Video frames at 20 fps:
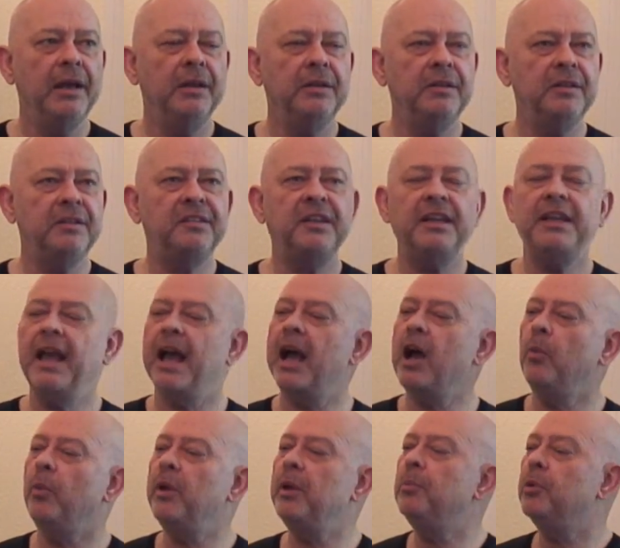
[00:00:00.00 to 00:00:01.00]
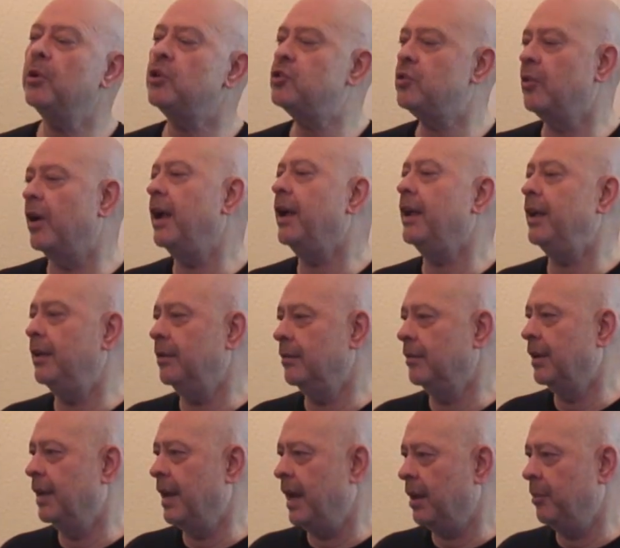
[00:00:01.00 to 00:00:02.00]
see how we portray
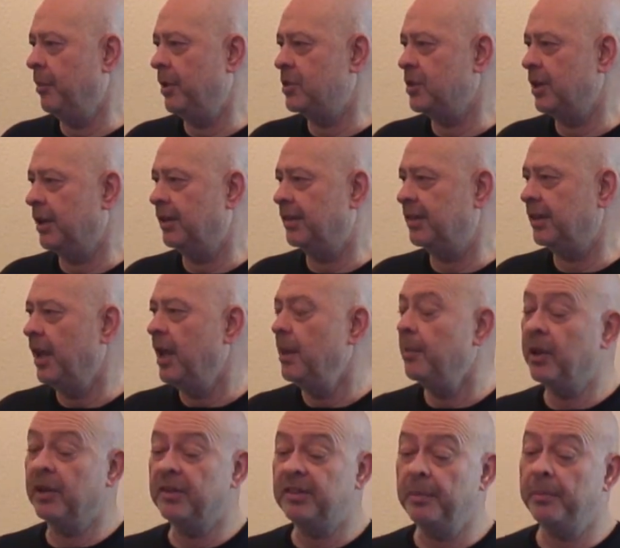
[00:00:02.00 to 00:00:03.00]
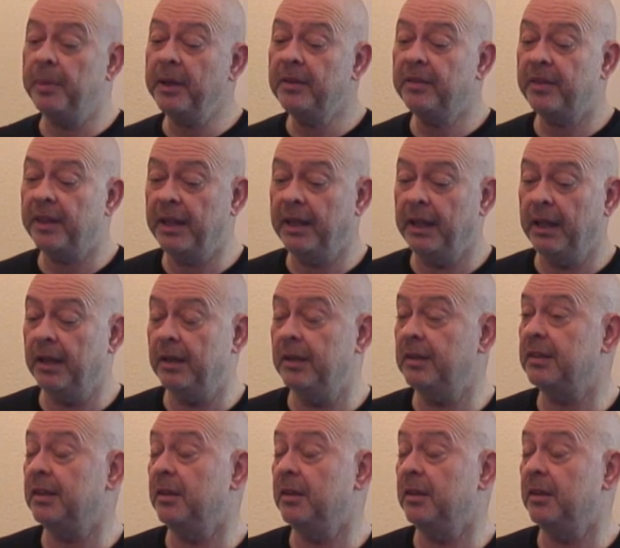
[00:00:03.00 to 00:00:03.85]
languages. Because the big thing is,